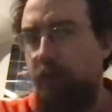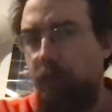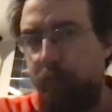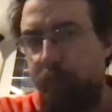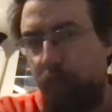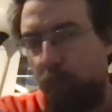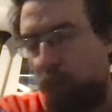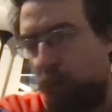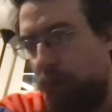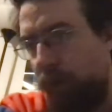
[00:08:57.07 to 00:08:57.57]

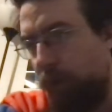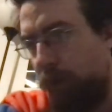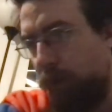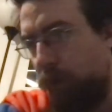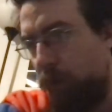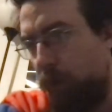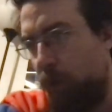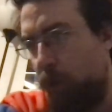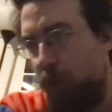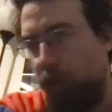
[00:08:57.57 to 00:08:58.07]
porting
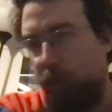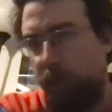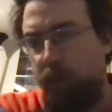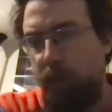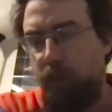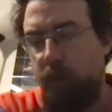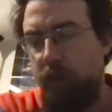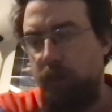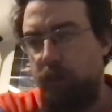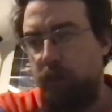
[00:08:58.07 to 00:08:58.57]
World to the
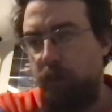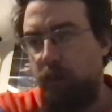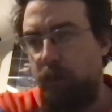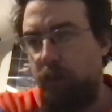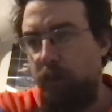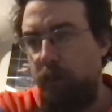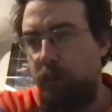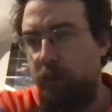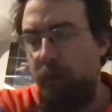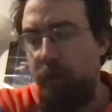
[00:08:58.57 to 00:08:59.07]

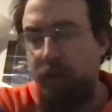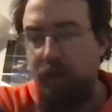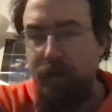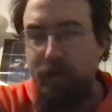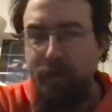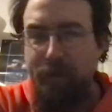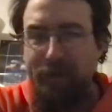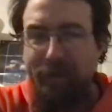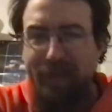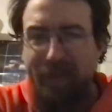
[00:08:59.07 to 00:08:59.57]
system,
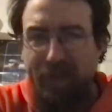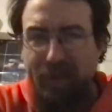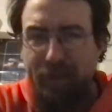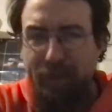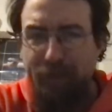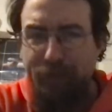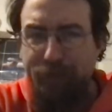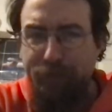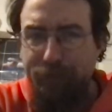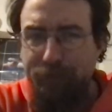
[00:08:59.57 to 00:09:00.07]

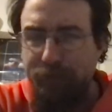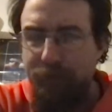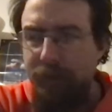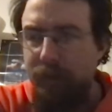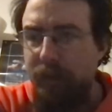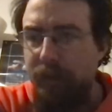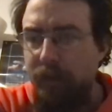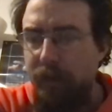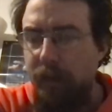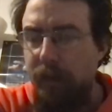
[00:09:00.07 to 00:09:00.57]
if
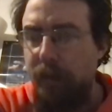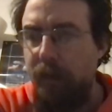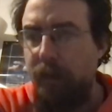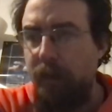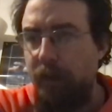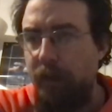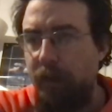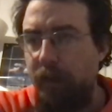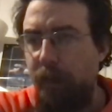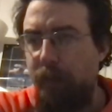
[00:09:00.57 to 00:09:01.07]

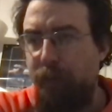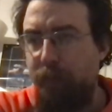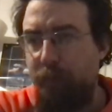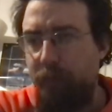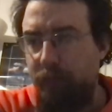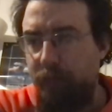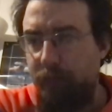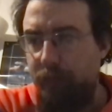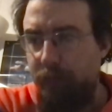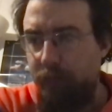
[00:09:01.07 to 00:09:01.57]
if
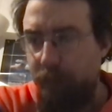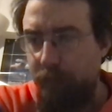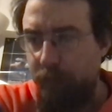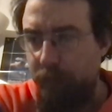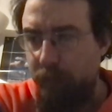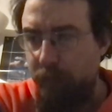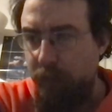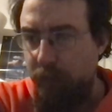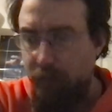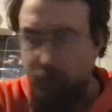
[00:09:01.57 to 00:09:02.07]

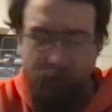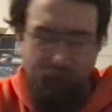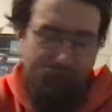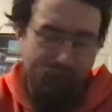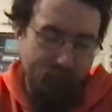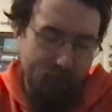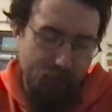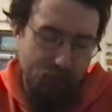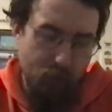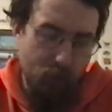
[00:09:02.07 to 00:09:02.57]
if
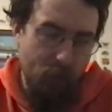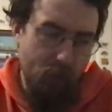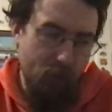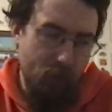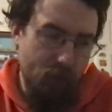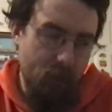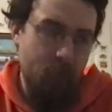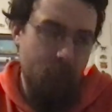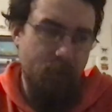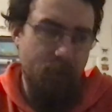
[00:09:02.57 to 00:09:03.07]
this
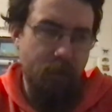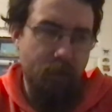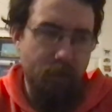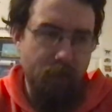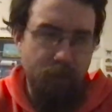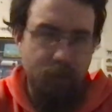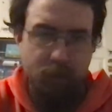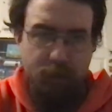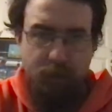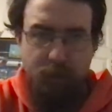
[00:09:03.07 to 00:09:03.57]
one
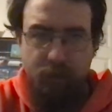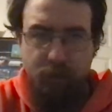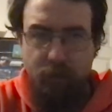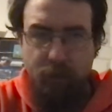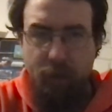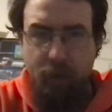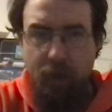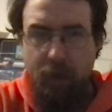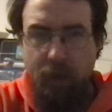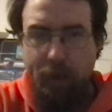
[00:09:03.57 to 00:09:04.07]
does is
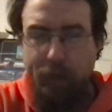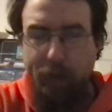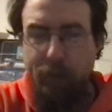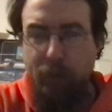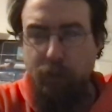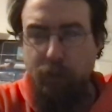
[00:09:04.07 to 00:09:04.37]
okay, maybe they'll